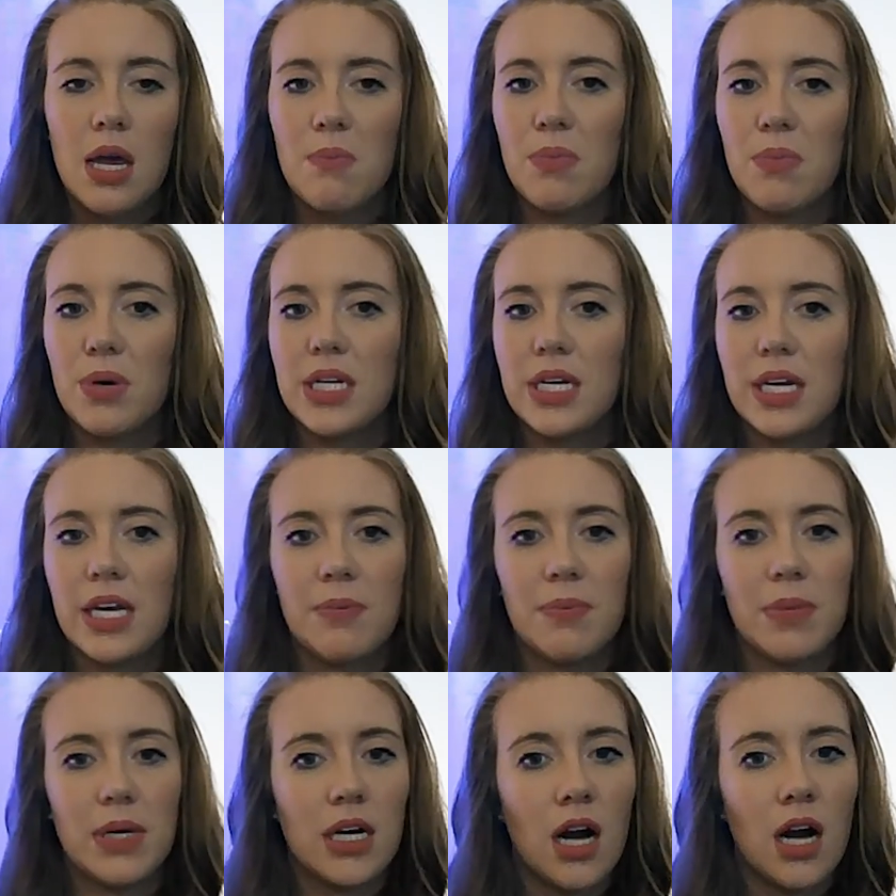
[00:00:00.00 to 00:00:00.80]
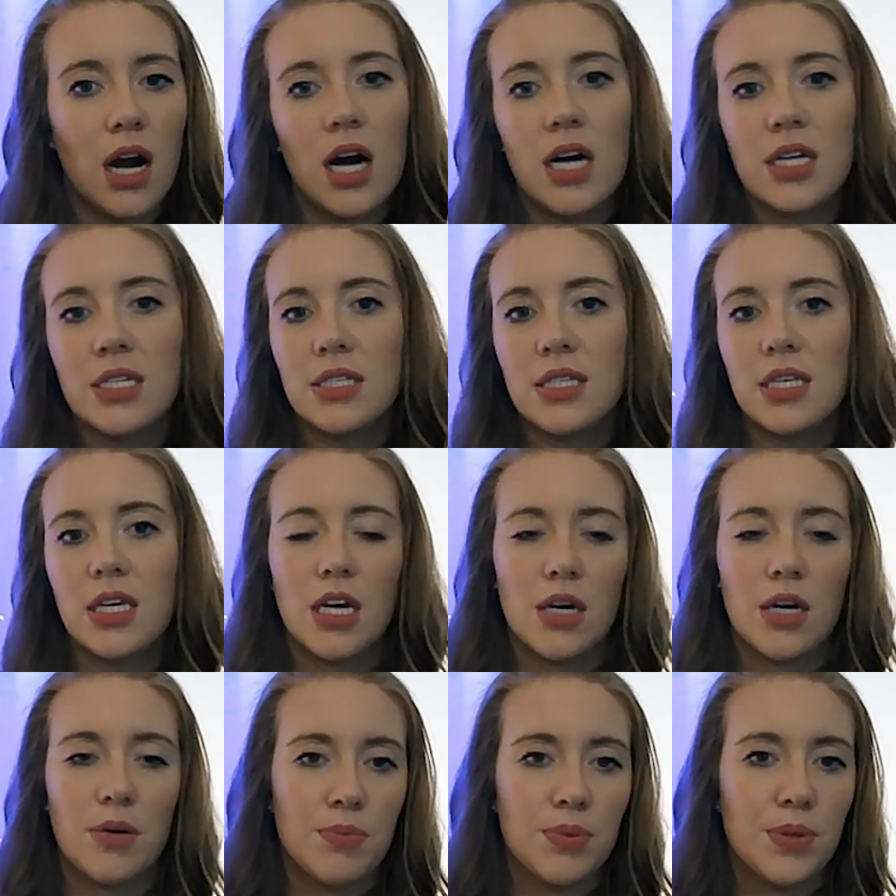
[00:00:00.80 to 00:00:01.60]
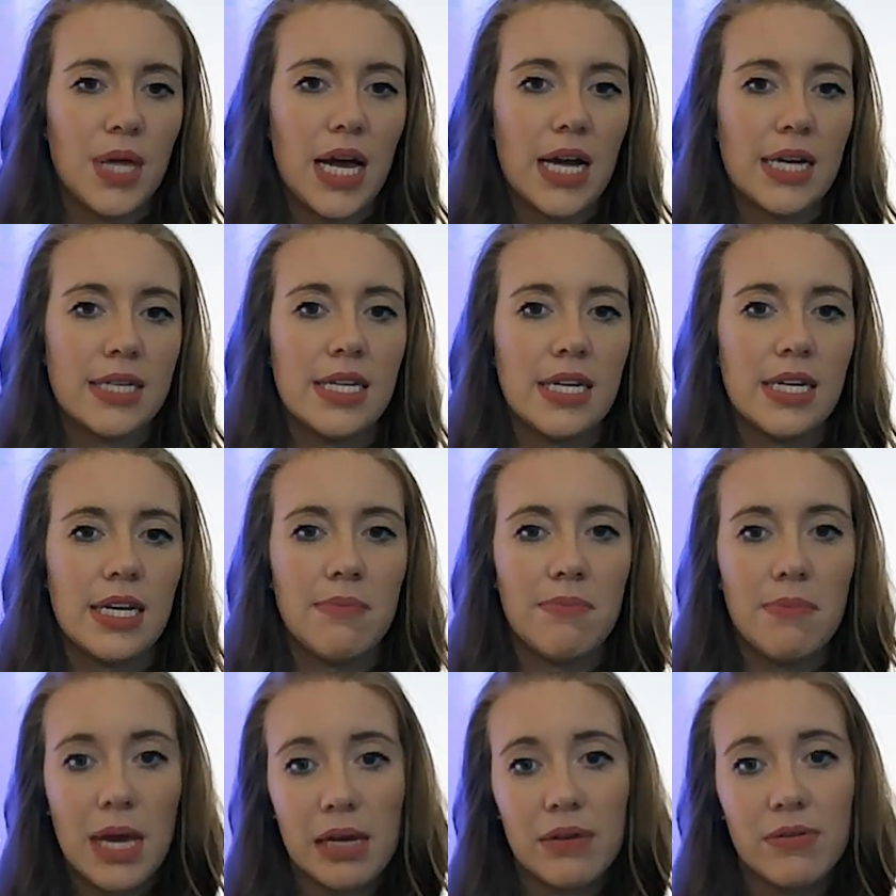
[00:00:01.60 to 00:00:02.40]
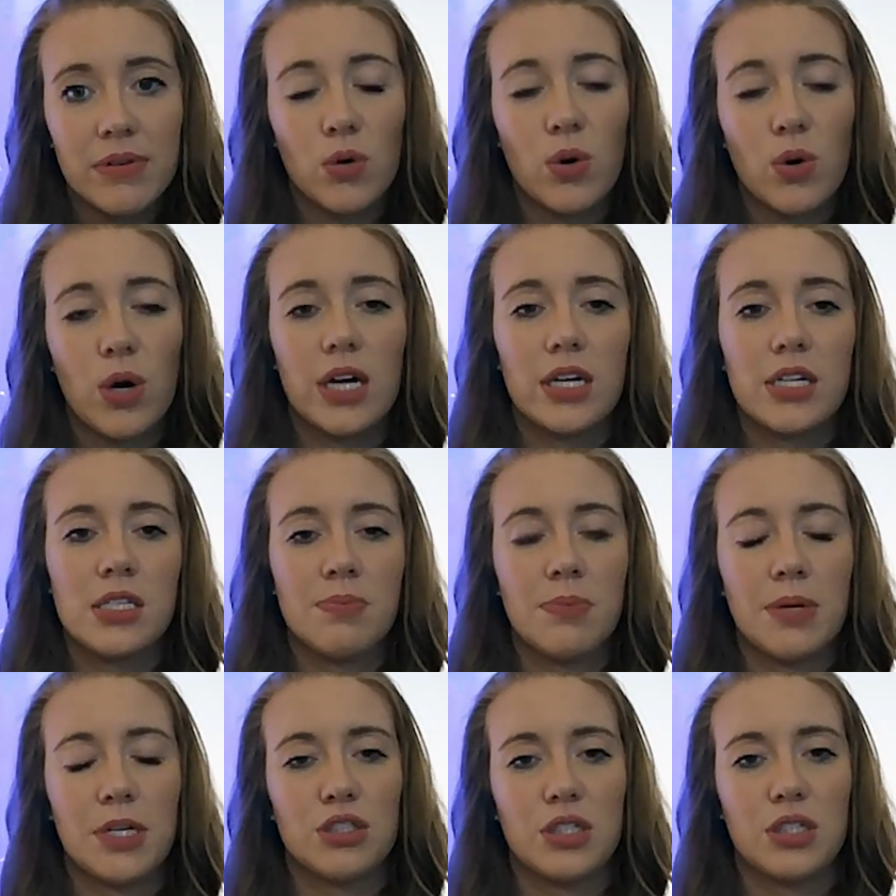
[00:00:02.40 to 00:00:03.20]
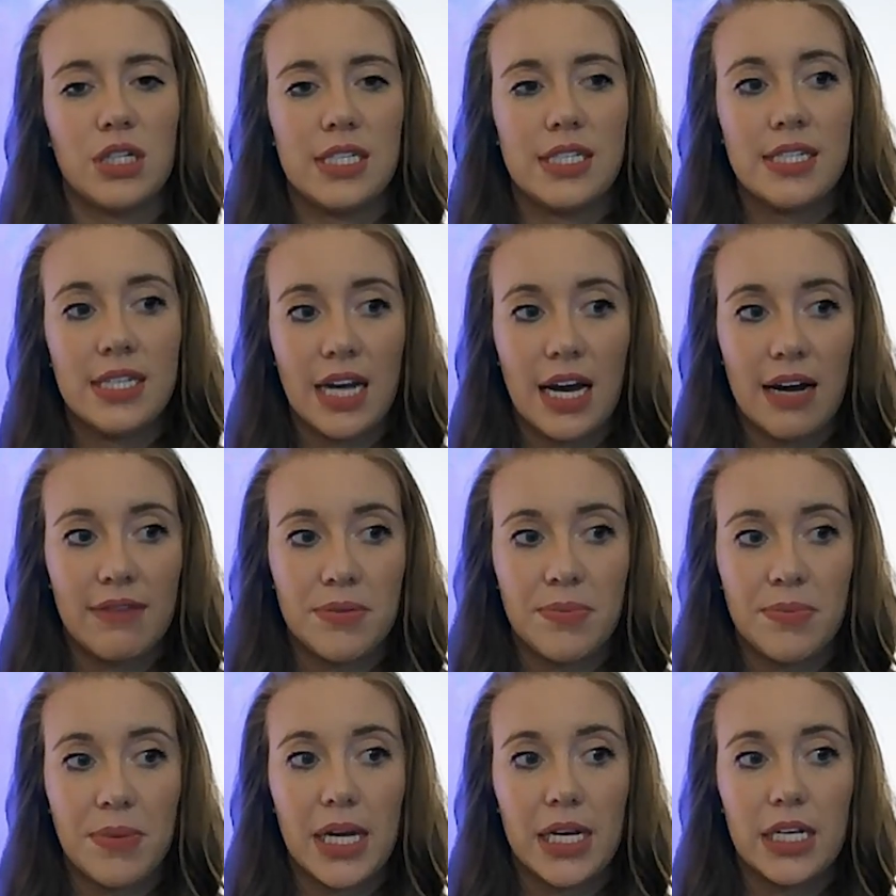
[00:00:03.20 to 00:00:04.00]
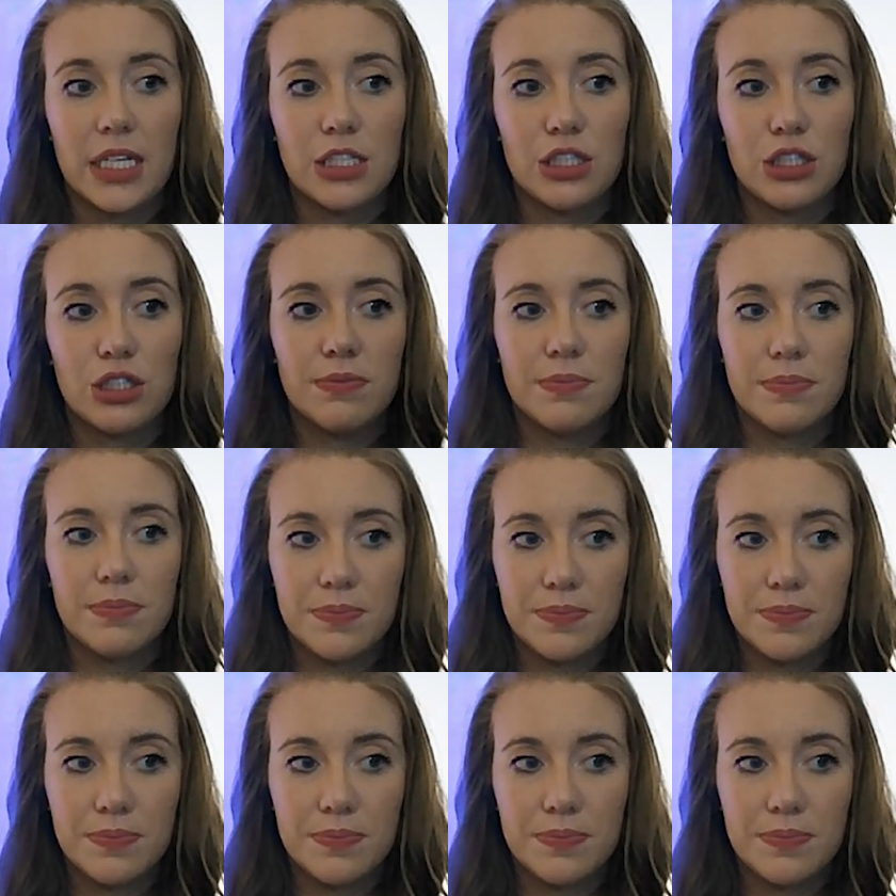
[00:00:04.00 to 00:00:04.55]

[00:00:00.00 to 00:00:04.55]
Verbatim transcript: but it can be costly, complex, and it may require specialized staff to manage.